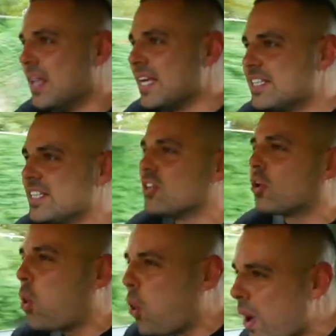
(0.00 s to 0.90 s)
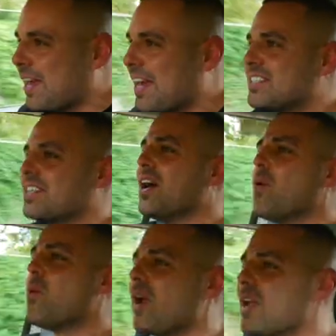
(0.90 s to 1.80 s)
this is the quickest
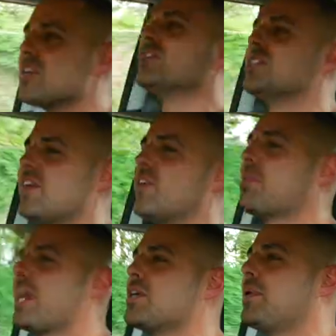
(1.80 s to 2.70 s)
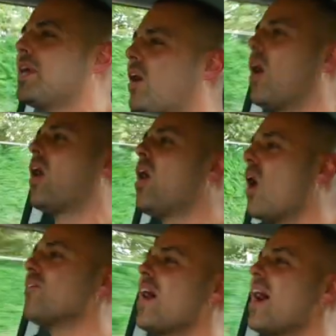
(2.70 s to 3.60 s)
170 bhp car
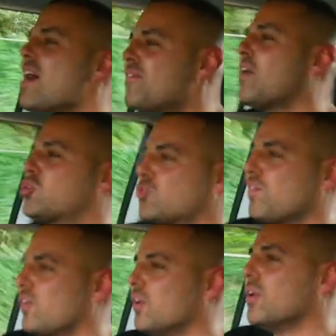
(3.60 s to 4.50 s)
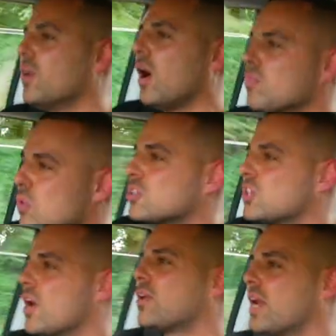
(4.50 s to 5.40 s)
I've ever driven. I'm not
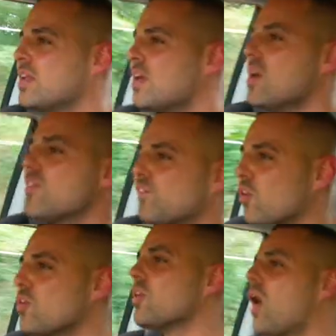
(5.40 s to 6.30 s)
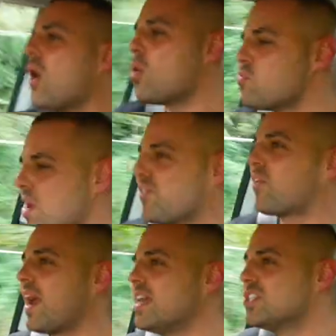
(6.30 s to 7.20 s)
joking. Through the whole rev
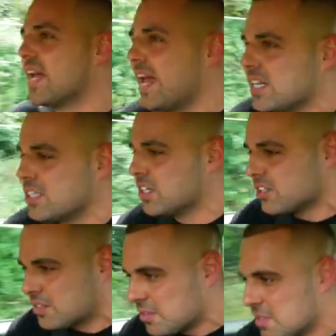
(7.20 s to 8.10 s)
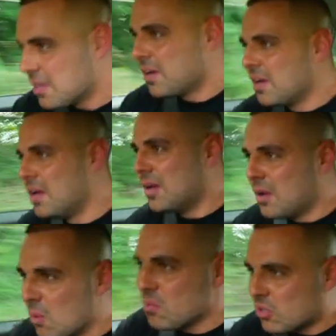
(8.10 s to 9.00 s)
range, it just
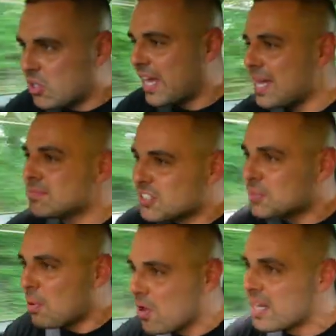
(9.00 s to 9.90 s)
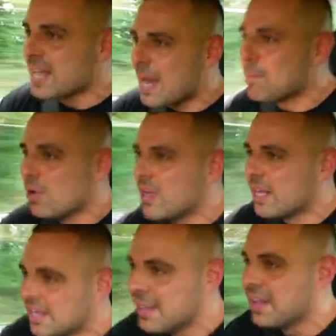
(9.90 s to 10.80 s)
keeps pulling and
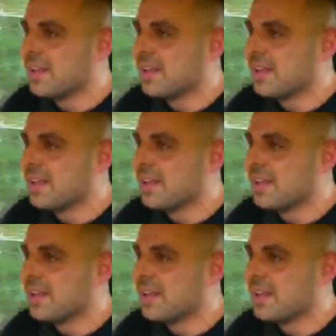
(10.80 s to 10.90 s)
pulling.